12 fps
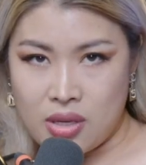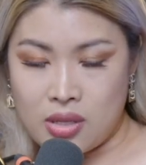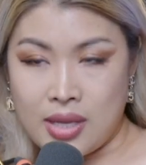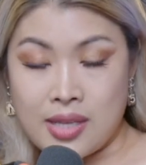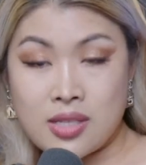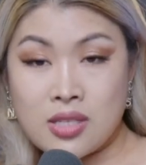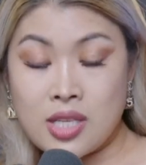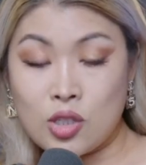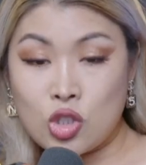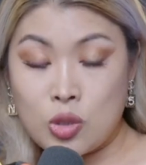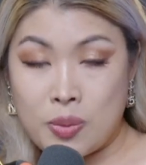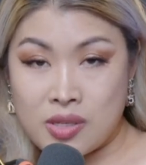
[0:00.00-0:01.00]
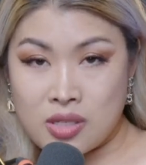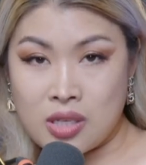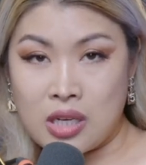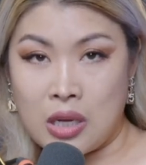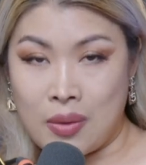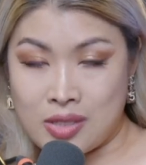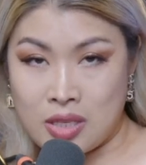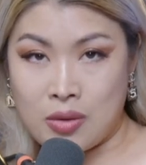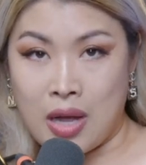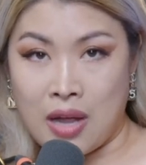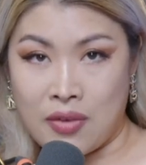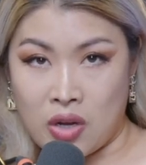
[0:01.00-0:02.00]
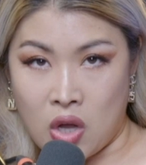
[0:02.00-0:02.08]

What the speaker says: That's the cheapest, the lowest you can ever